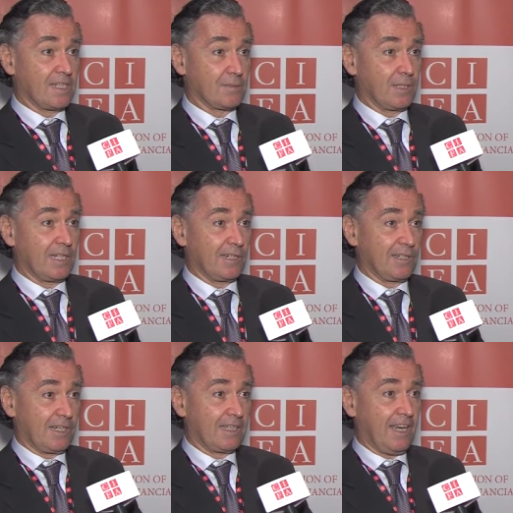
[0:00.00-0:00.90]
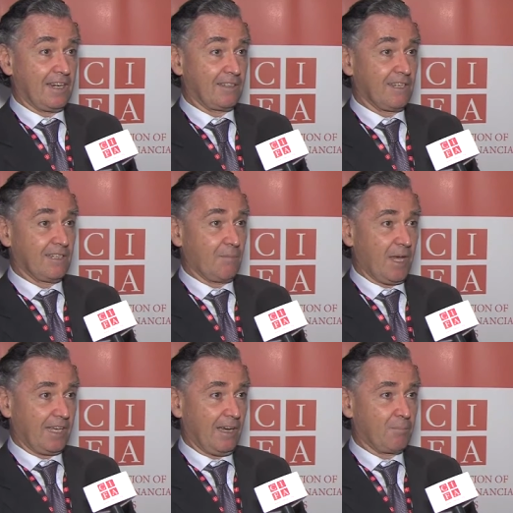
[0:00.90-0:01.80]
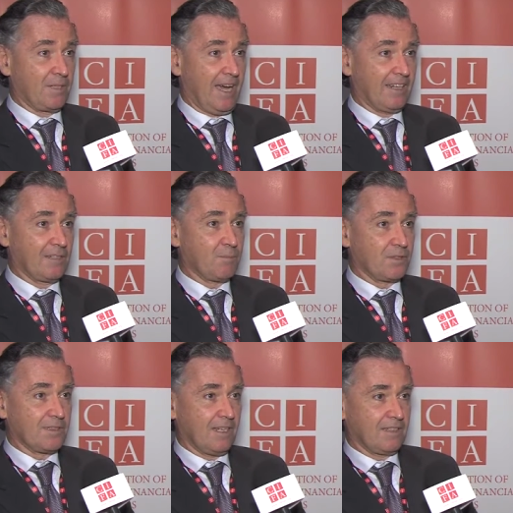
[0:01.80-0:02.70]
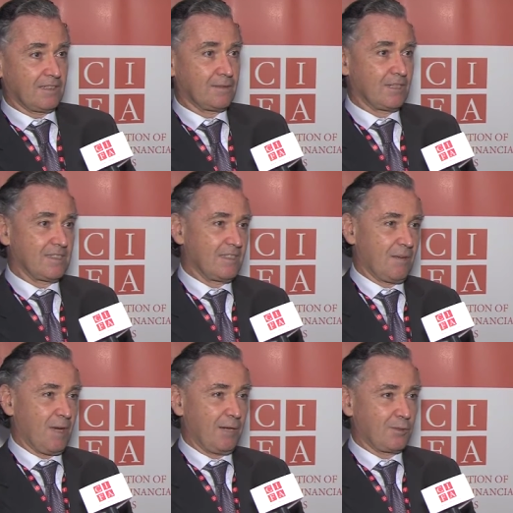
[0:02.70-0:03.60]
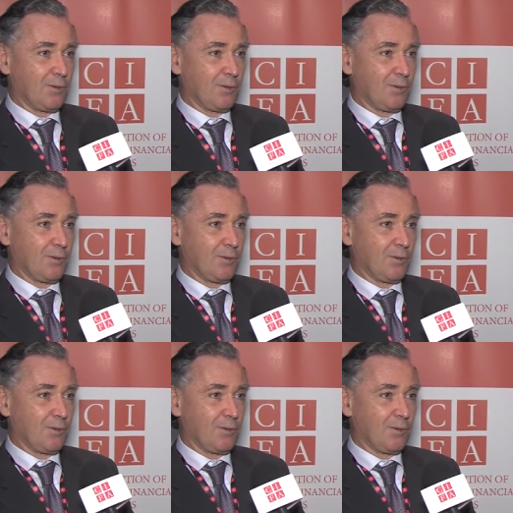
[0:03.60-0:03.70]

As we heard in Canada, they make up 90%, in Switzerland about